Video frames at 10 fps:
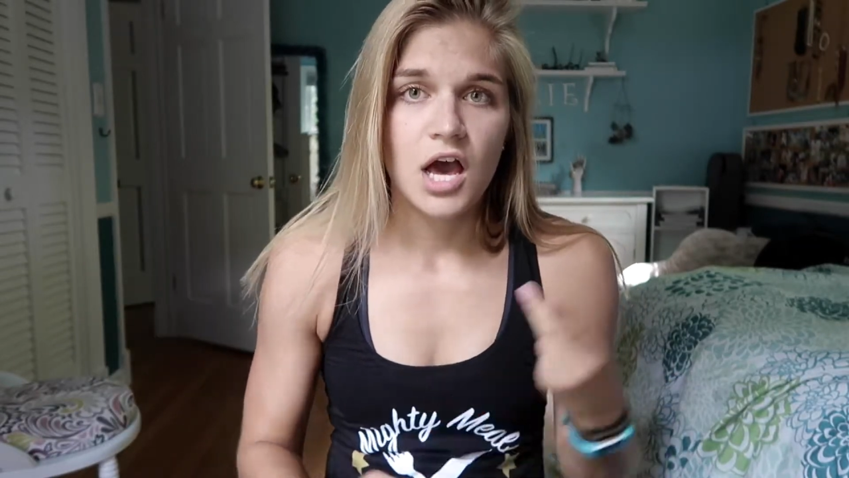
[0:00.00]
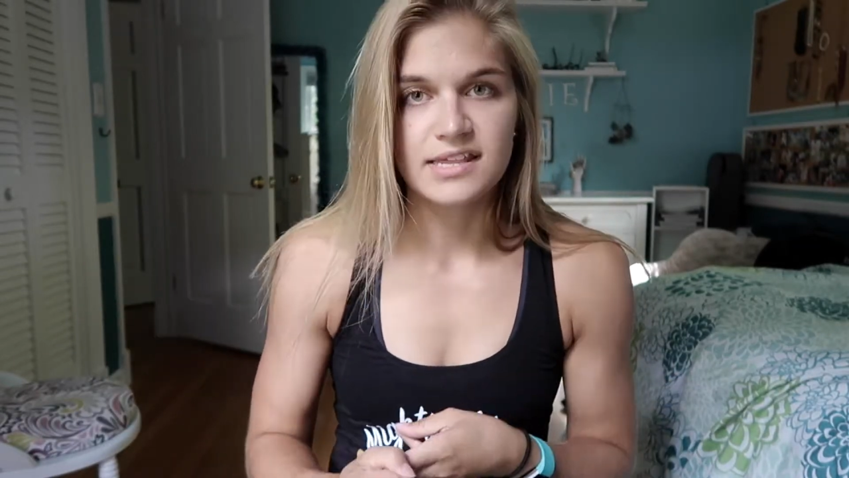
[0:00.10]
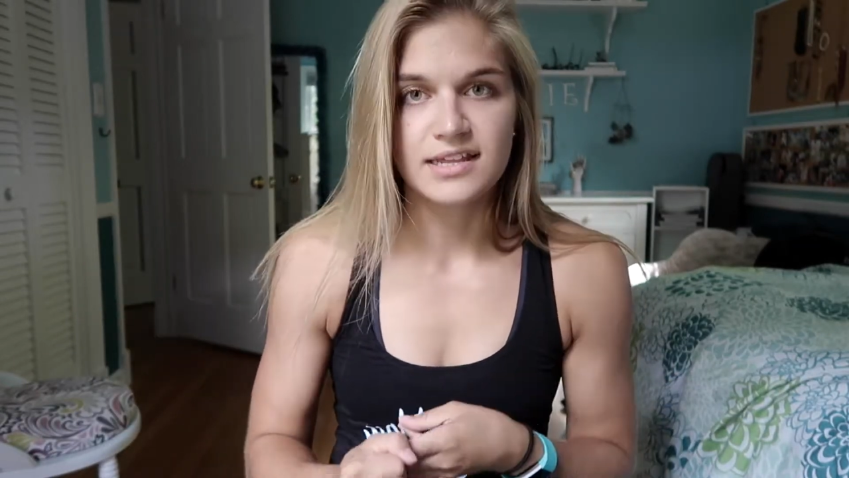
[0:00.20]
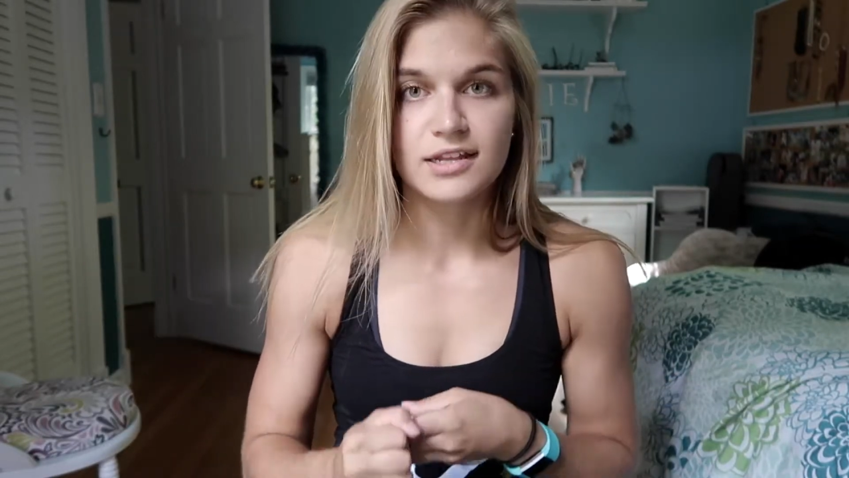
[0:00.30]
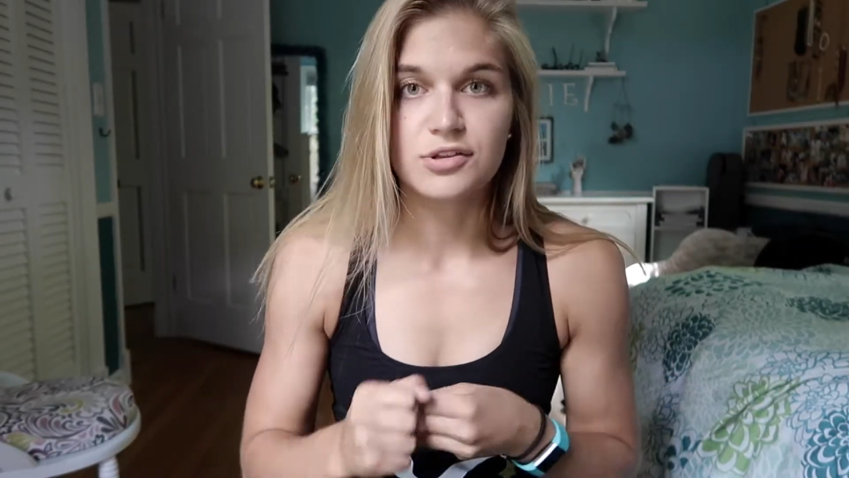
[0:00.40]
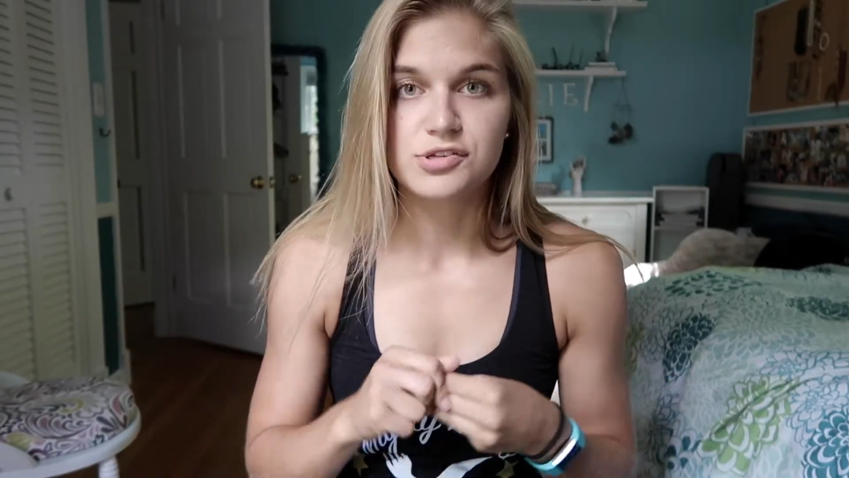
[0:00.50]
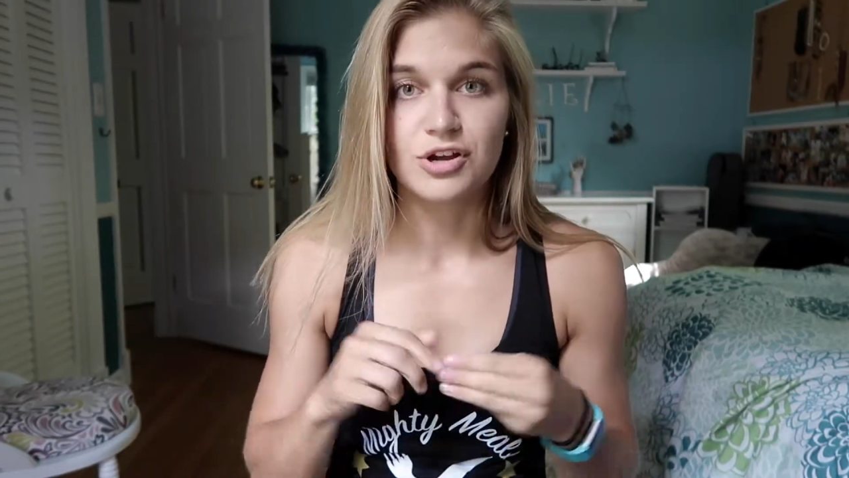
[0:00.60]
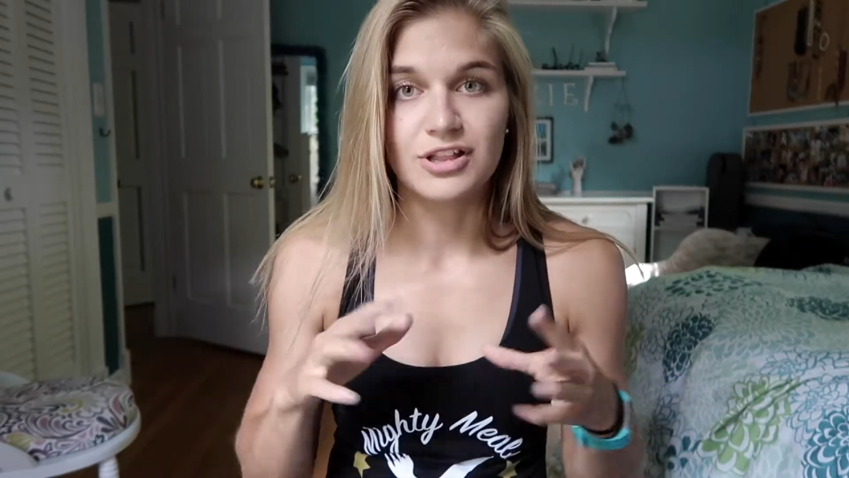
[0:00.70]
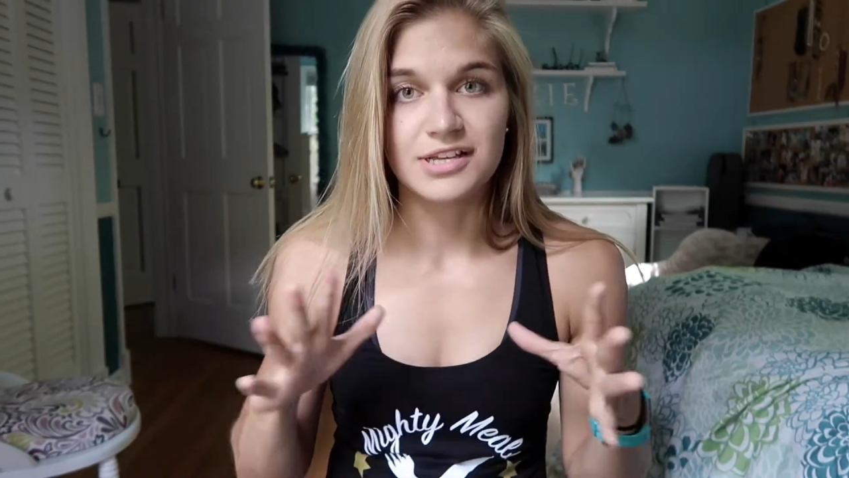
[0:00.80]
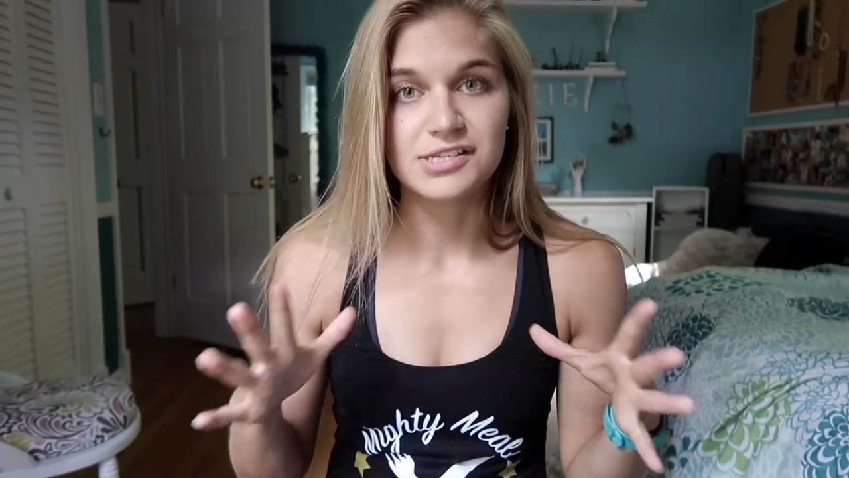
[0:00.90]
I think that those
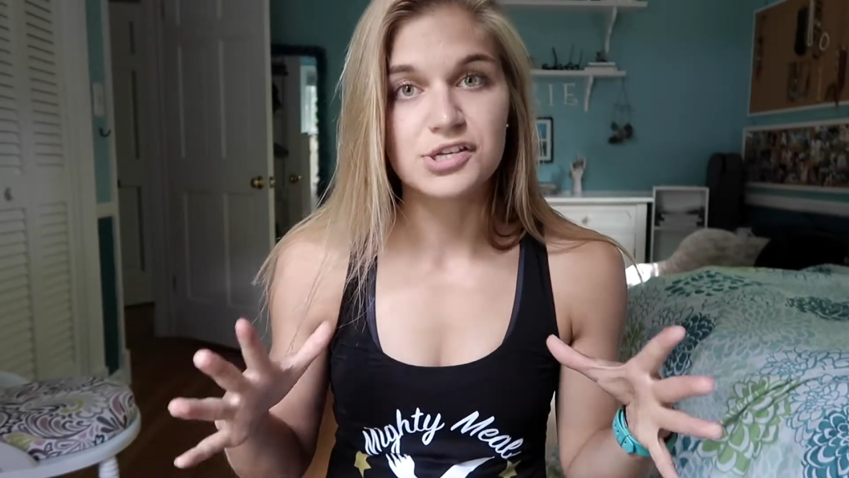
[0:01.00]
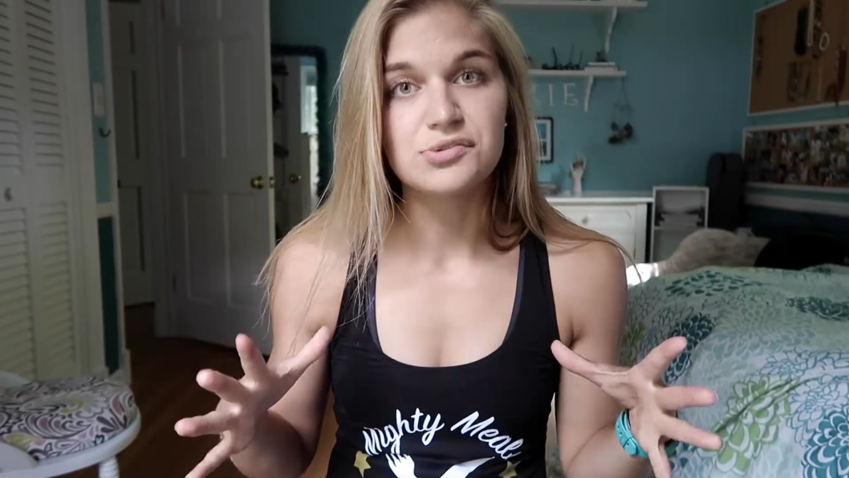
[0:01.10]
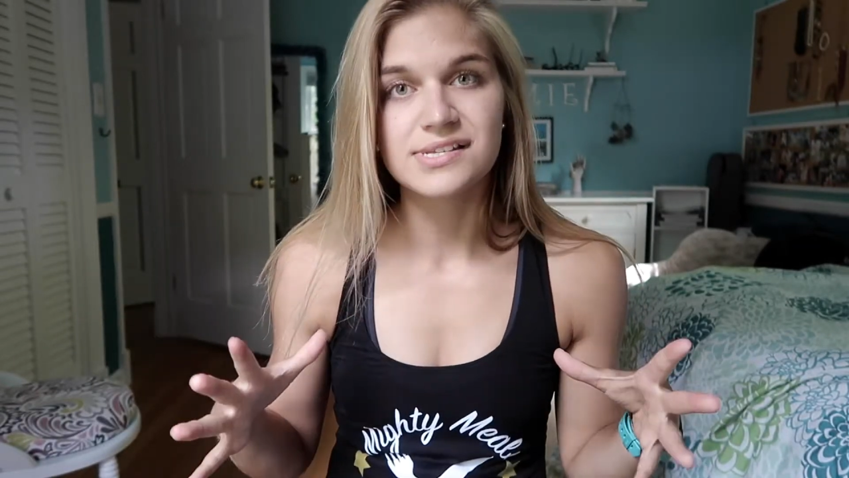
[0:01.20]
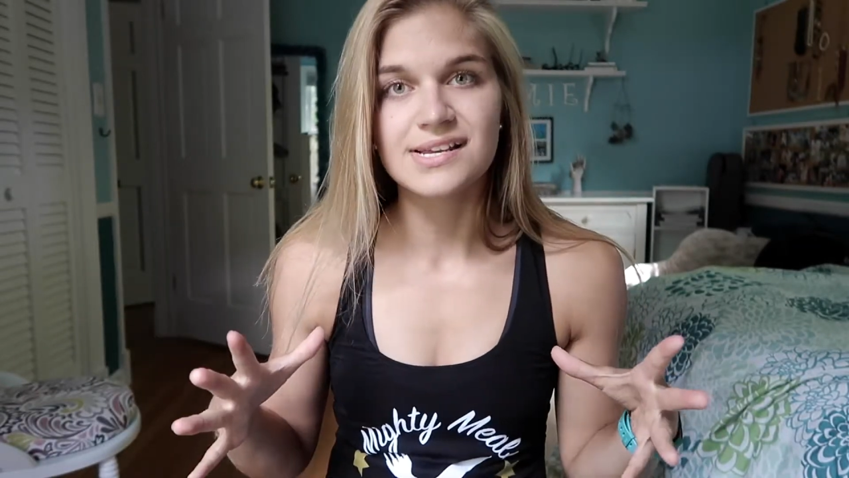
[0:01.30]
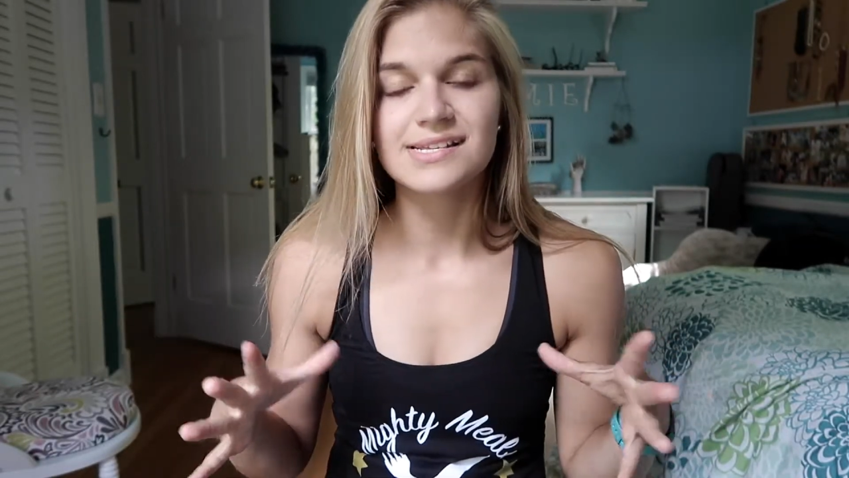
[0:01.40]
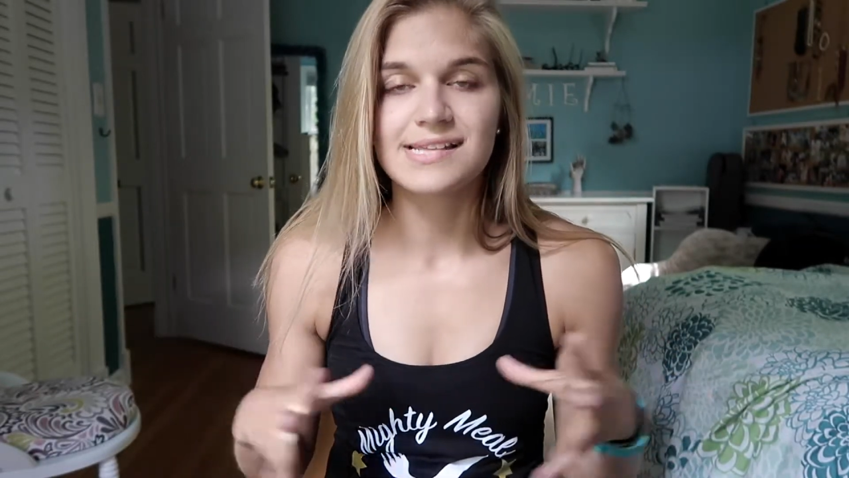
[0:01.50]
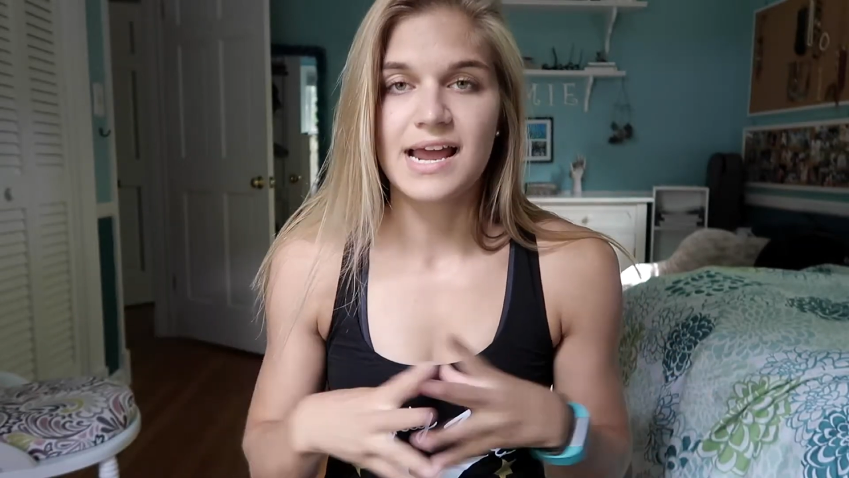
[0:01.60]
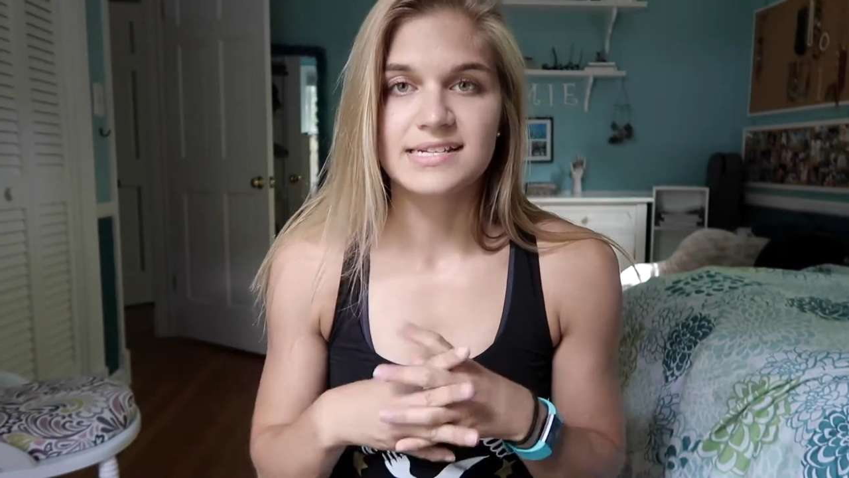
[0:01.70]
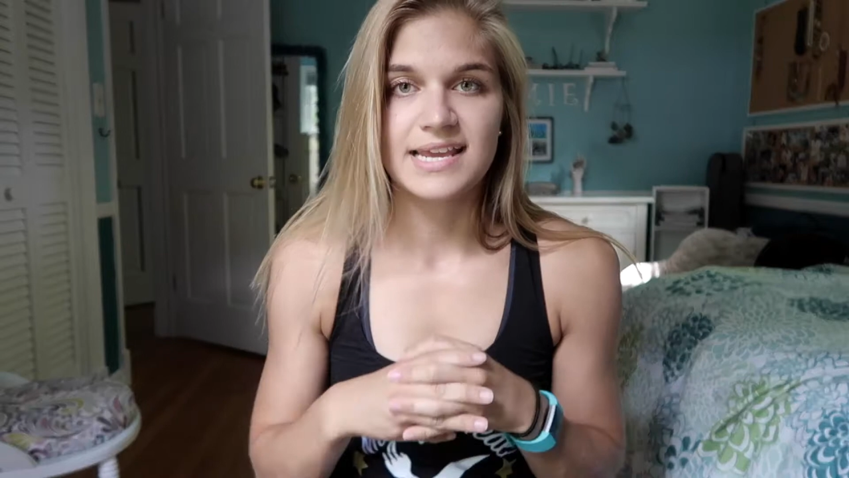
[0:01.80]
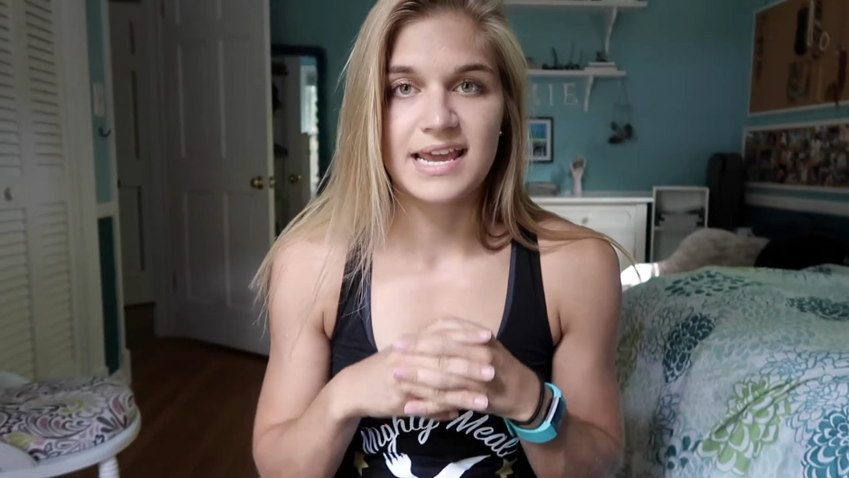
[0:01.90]
are all excuses that